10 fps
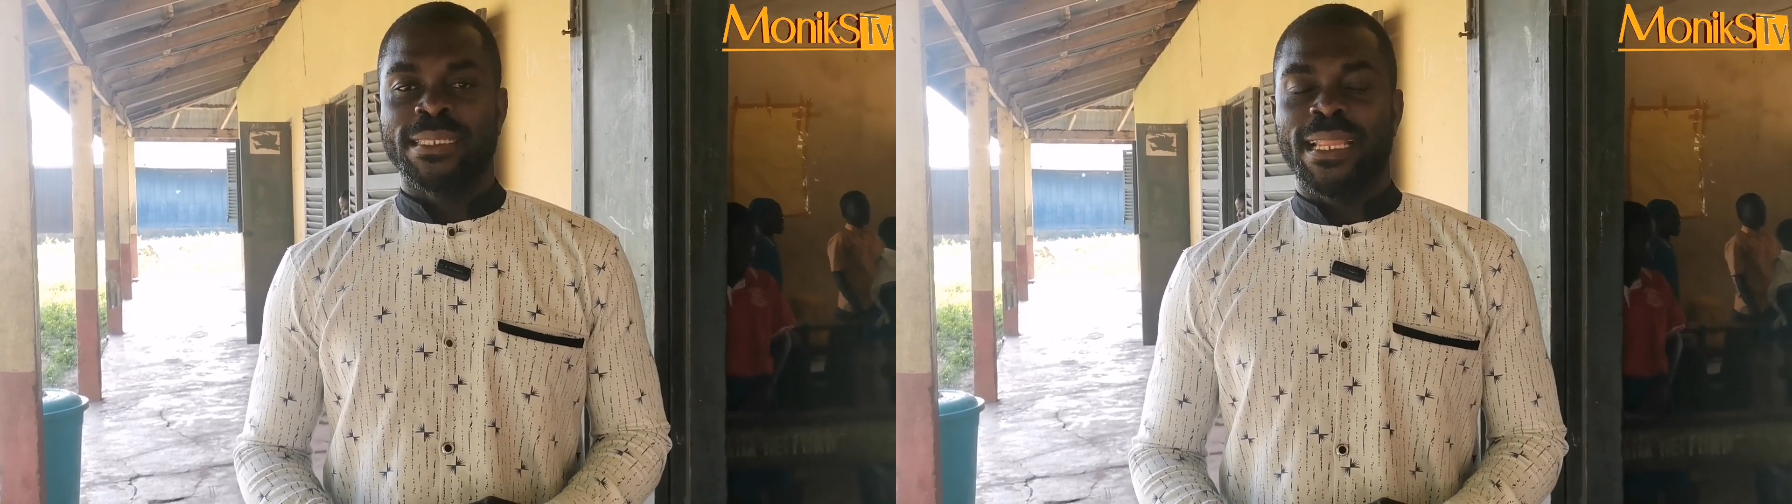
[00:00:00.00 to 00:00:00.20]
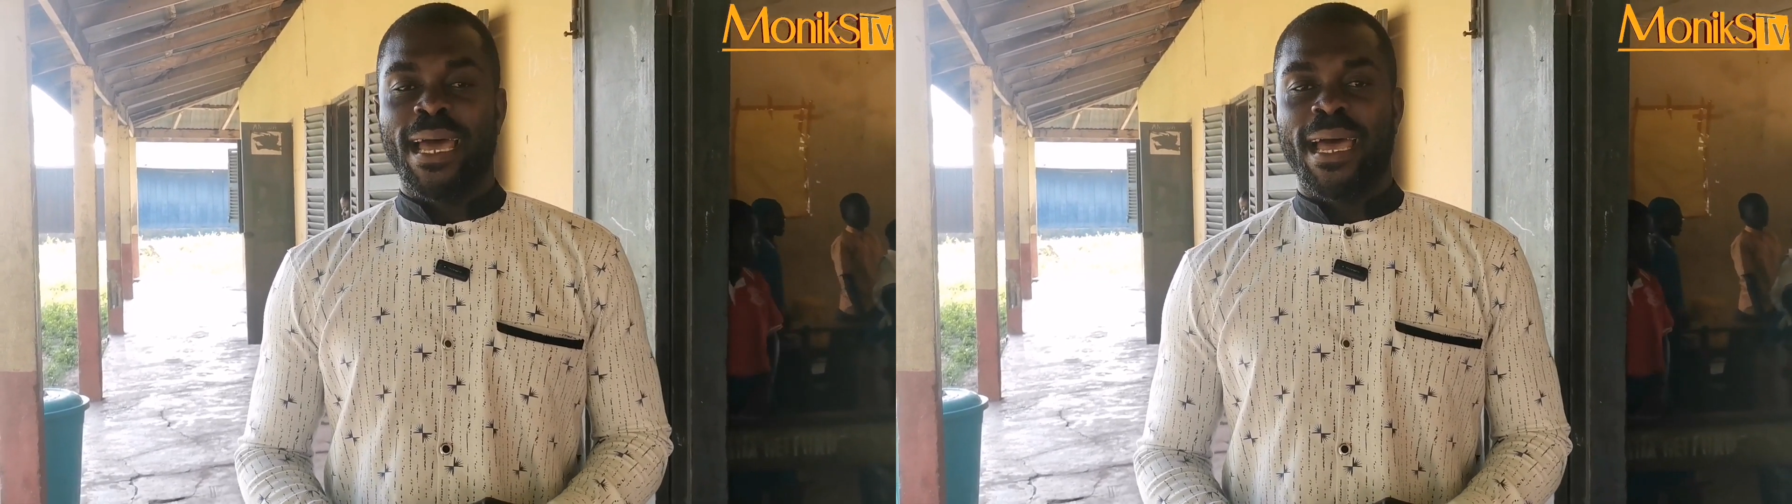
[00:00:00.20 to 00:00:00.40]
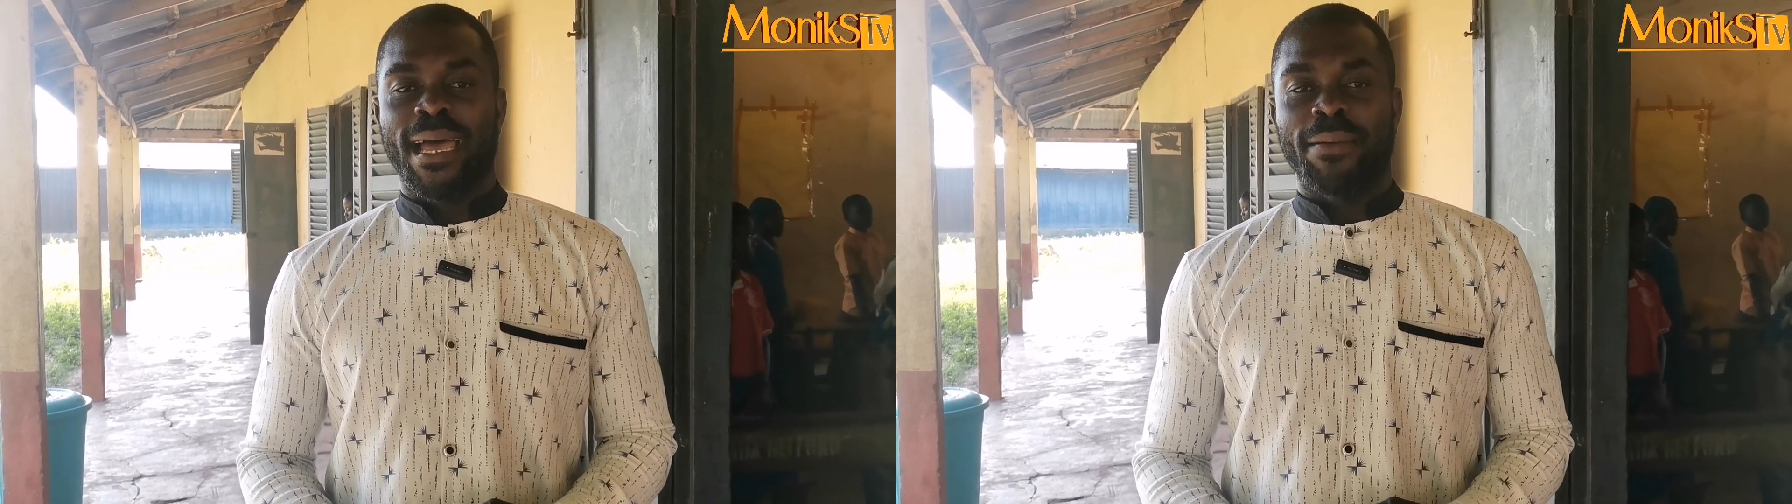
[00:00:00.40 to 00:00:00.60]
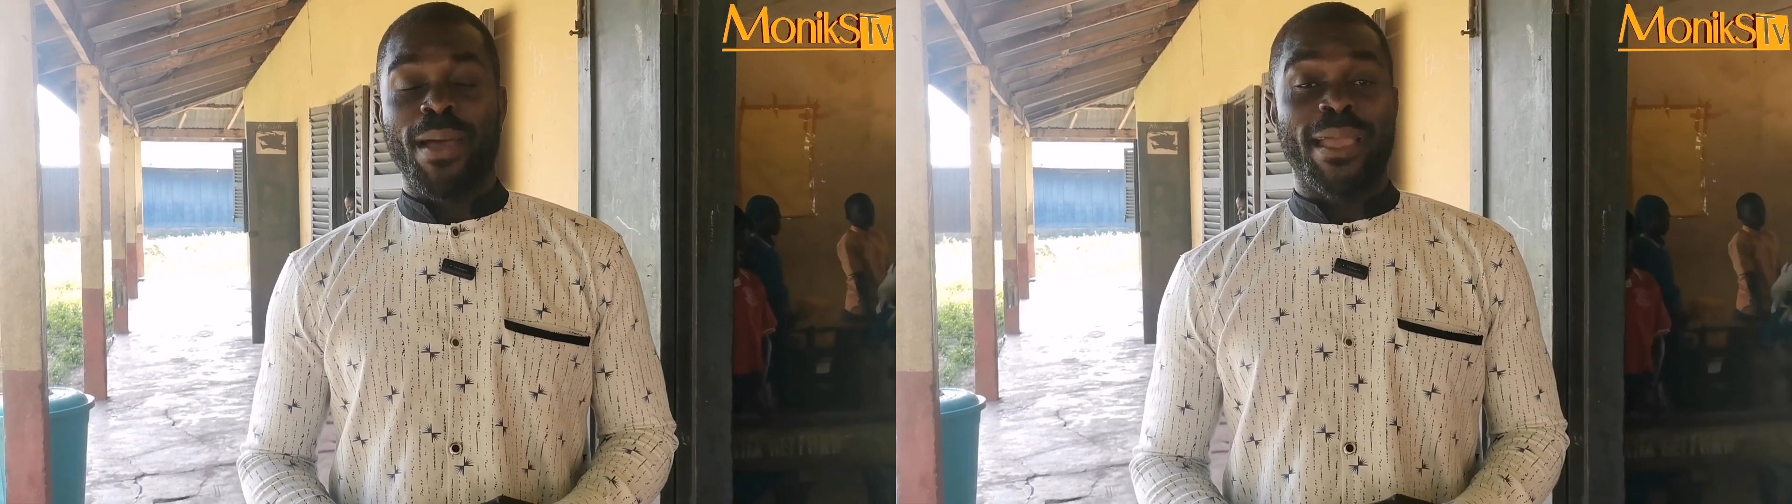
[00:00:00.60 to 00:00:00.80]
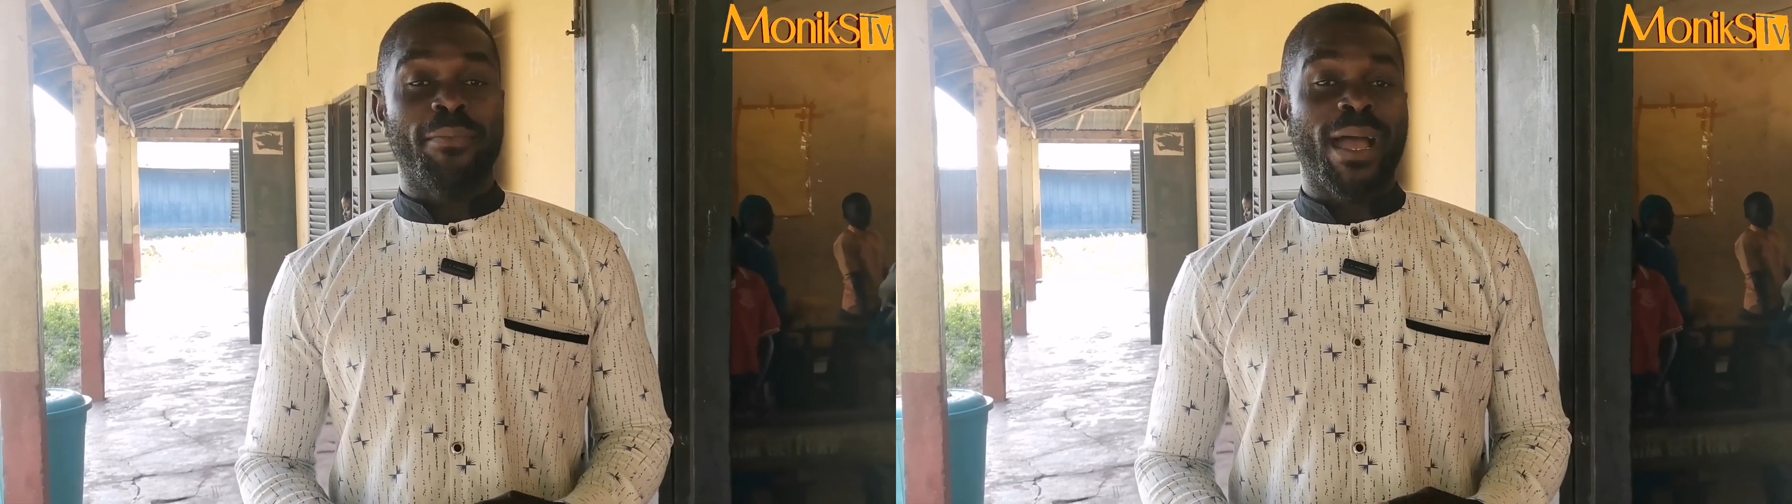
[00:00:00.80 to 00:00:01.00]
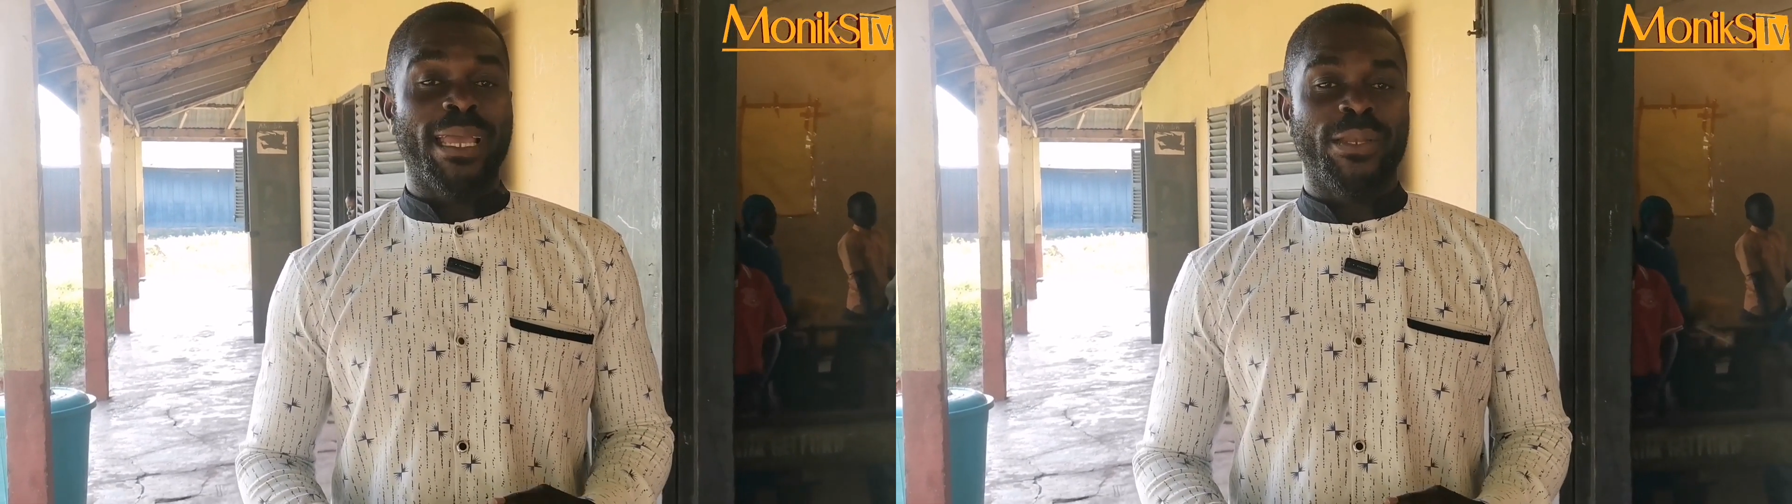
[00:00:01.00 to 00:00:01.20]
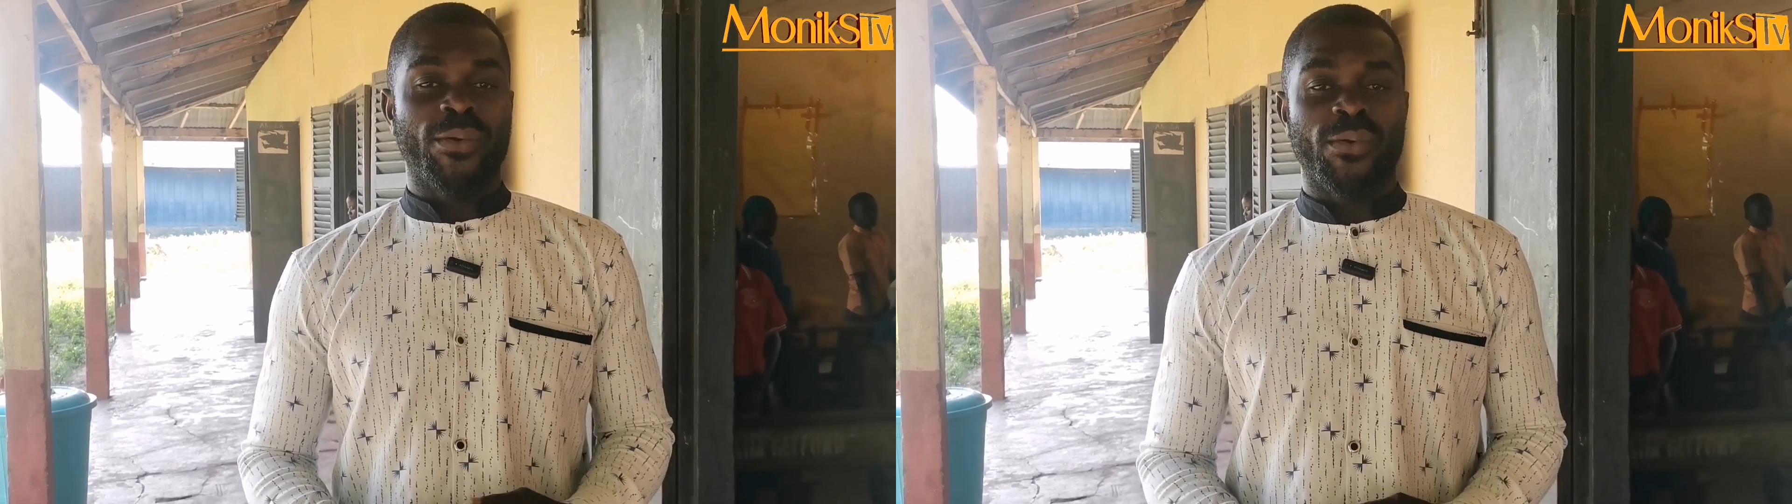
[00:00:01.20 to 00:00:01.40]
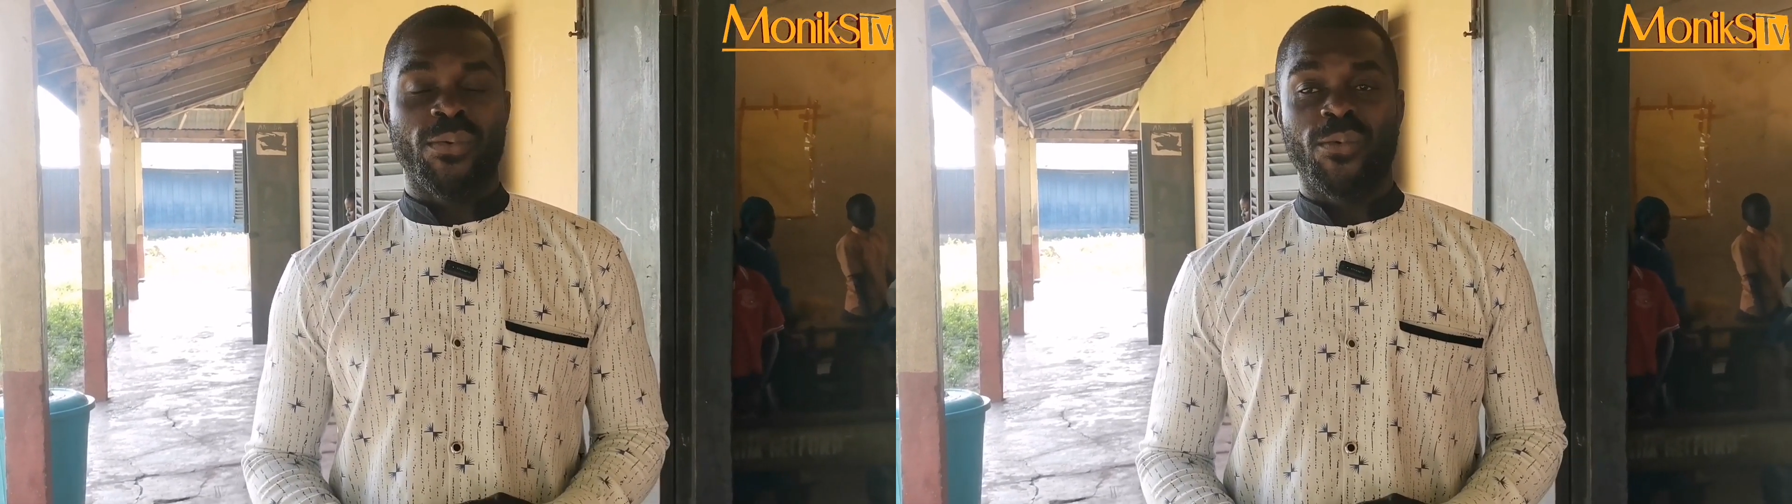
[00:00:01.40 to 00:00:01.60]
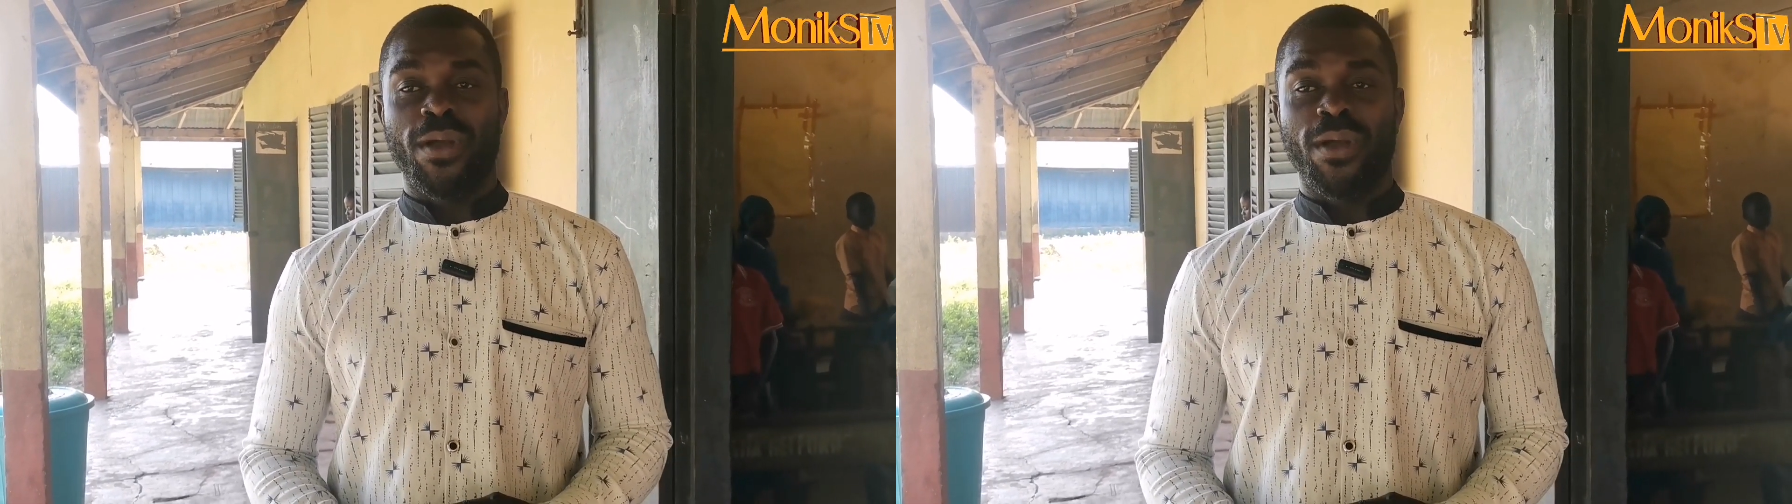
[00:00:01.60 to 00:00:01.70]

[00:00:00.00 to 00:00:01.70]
Now, bye, no,